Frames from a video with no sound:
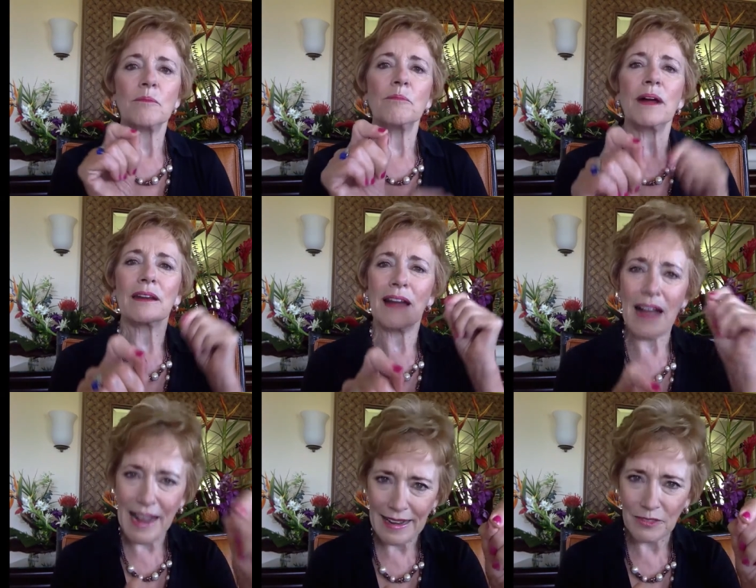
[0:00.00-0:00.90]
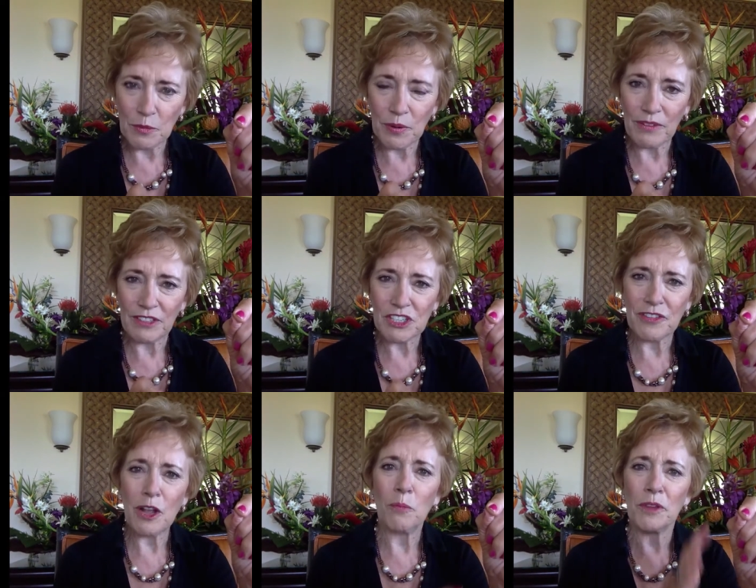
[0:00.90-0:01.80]
But I had the privilege of
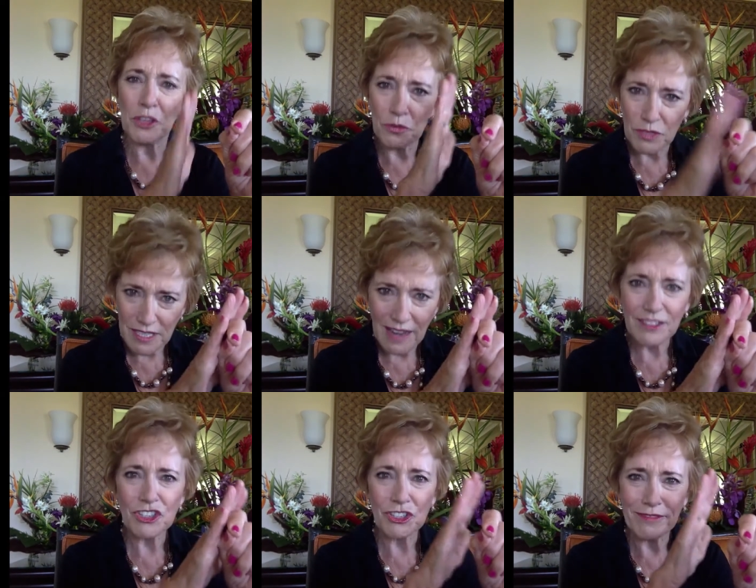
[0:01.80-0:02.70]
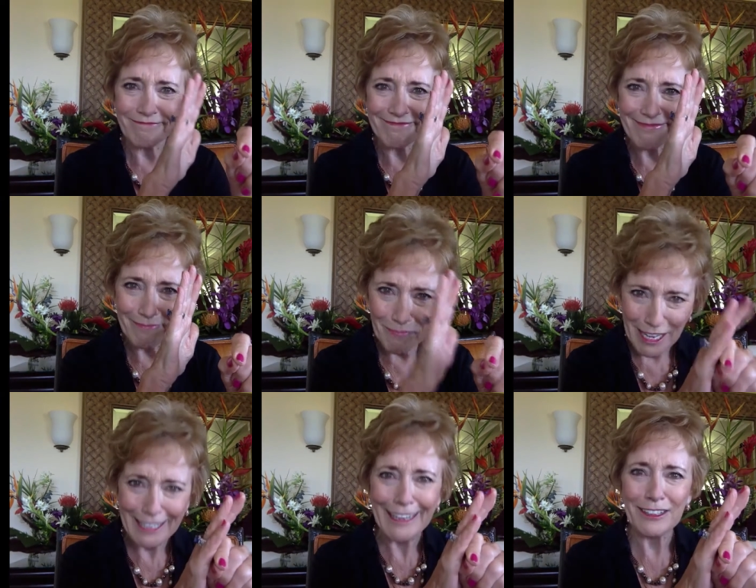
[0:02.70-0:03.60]
helping you touch,
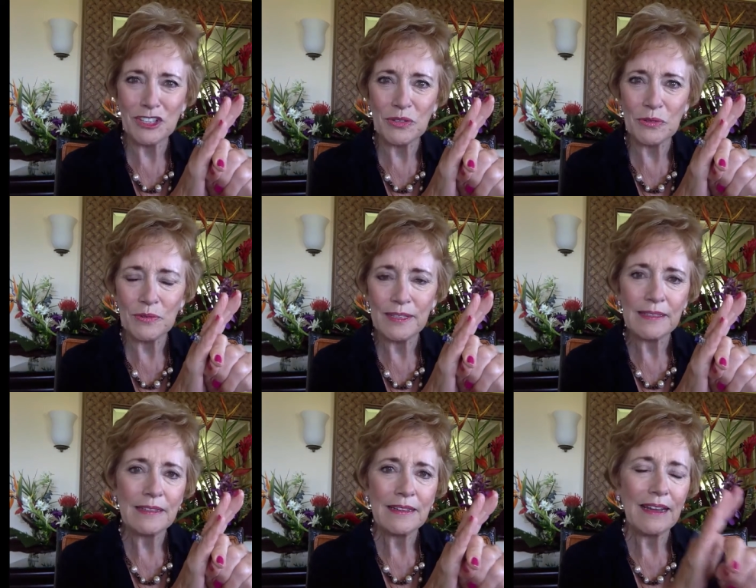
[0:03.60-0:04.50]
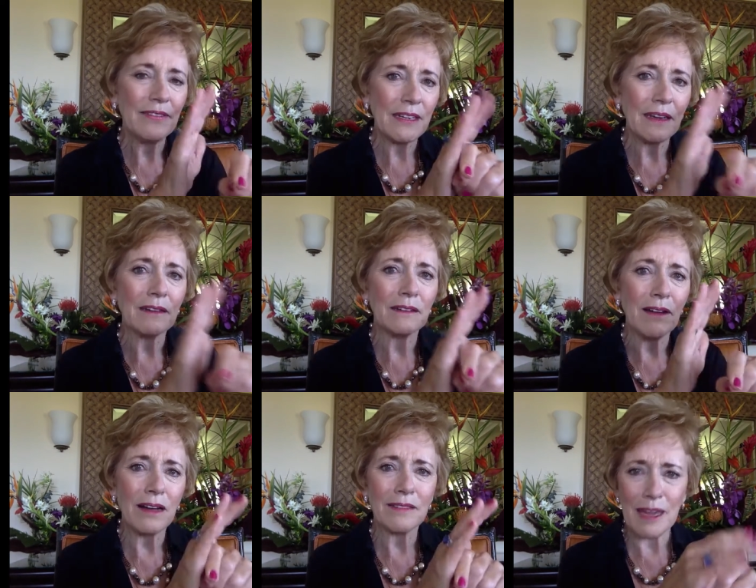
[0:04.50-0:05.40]
connect to, and then
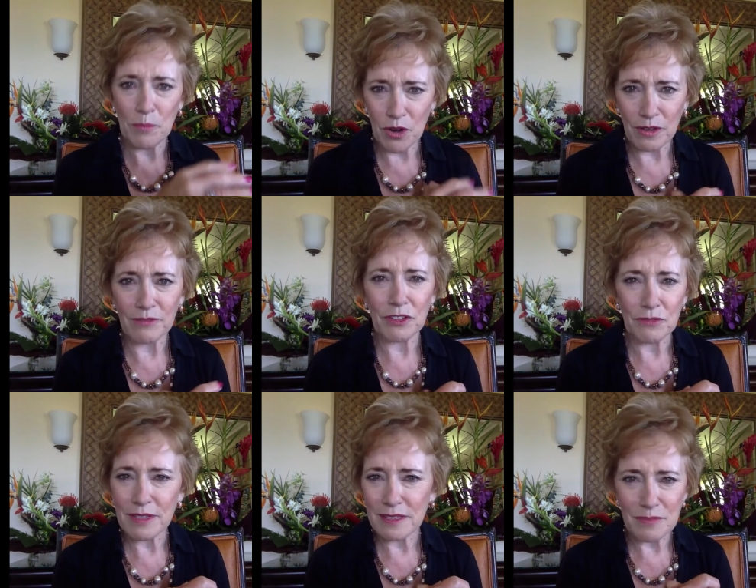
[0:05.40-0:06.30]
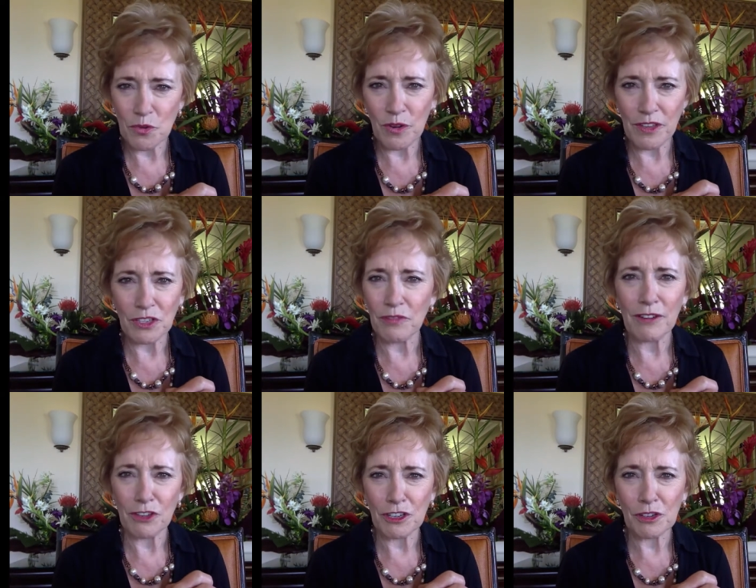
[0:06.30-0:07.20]
unlock that part of you that is more than you've
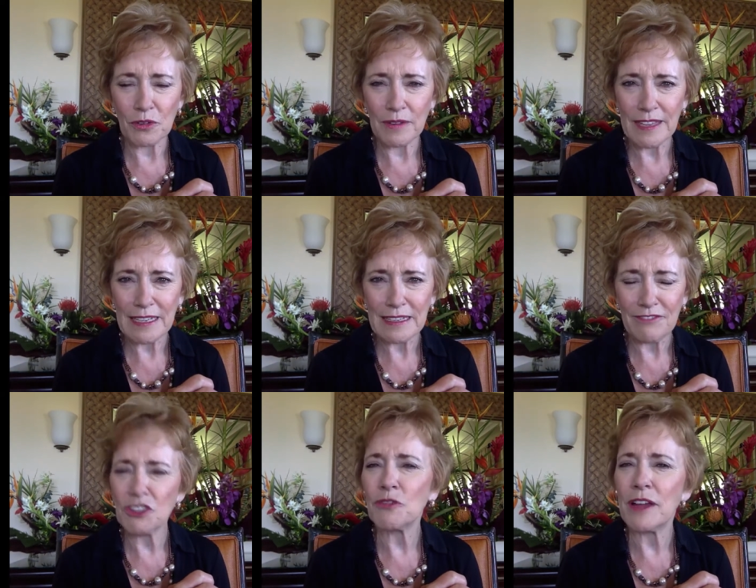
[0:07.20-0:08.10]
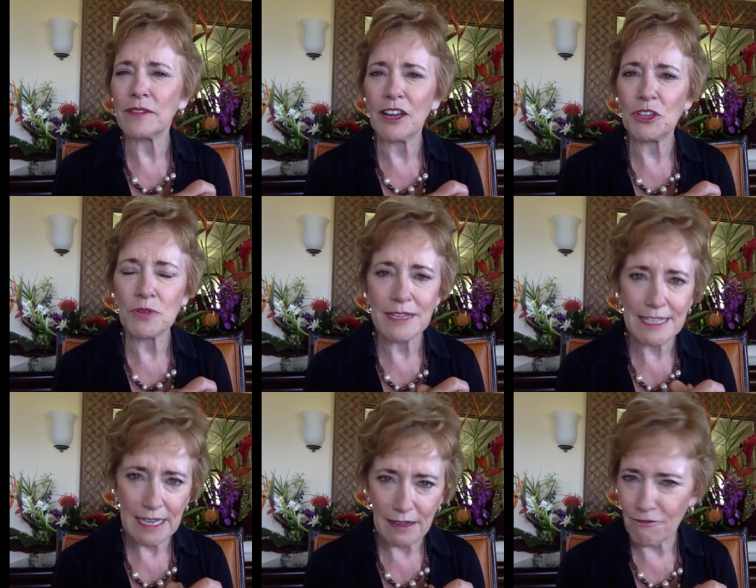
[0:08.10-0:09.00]
ever known and that you found out you
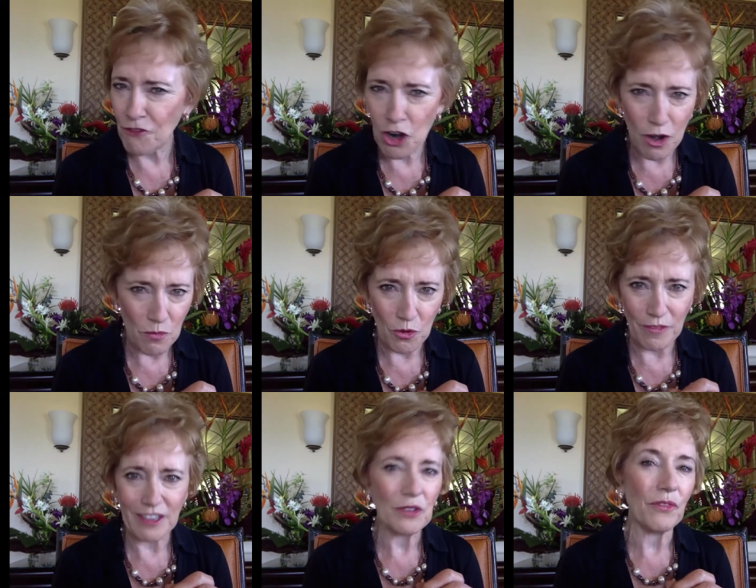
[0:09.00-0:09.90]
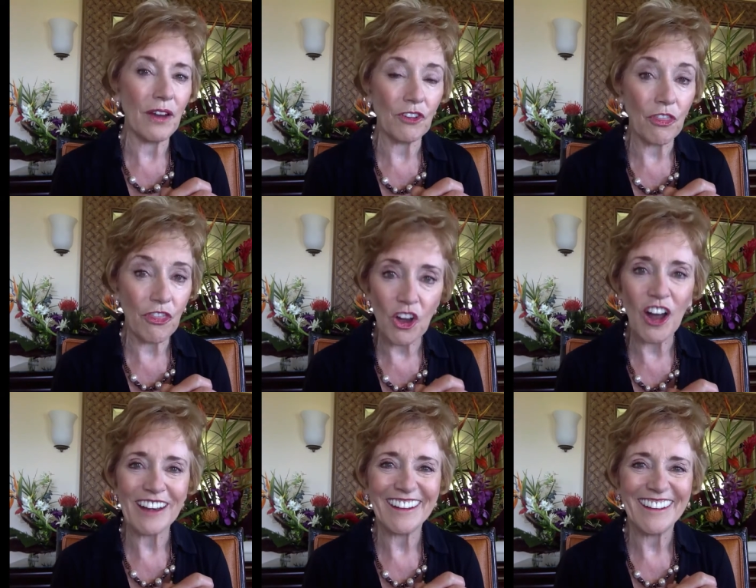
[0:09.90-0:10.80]
contain far more than you've ever
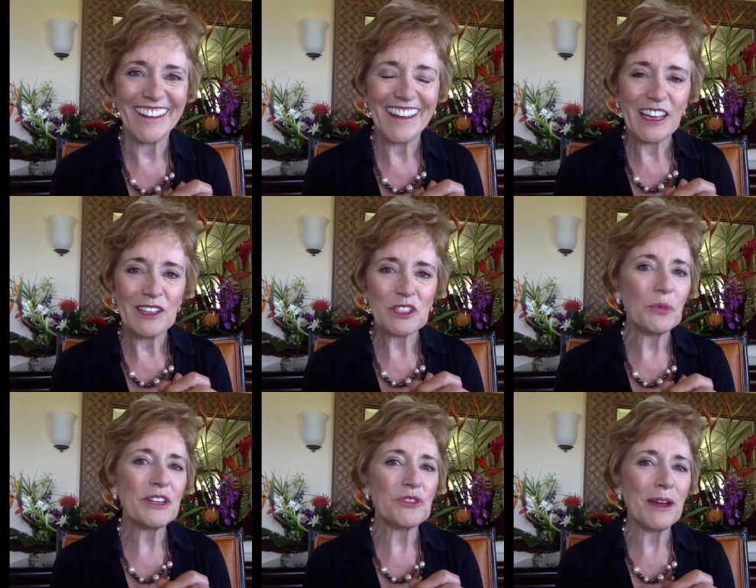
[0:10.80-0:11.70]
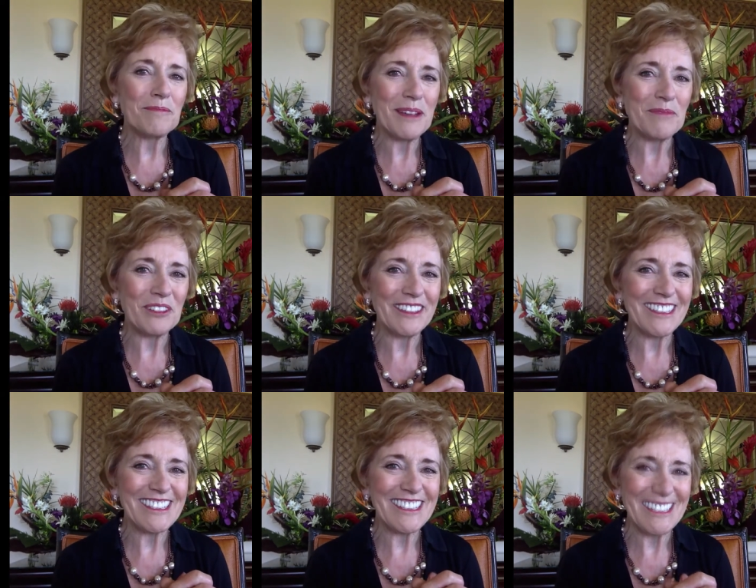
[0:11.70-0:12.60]
thought. So we train people in
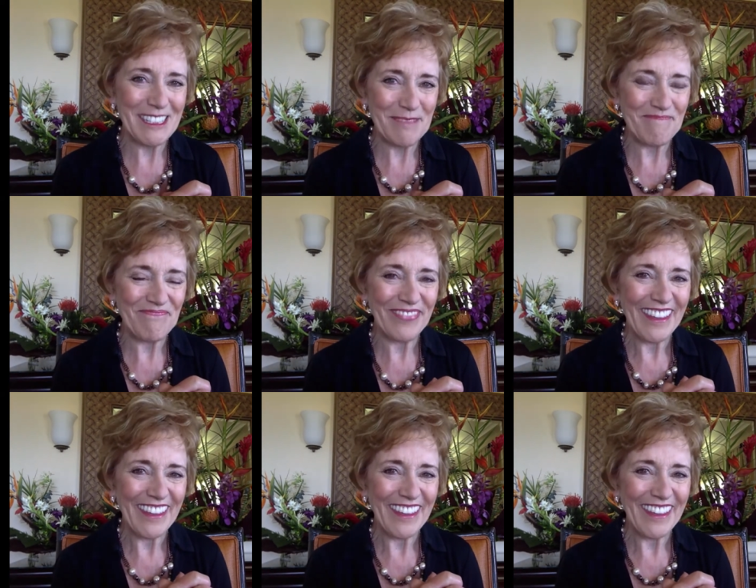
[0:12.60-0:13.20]
this system,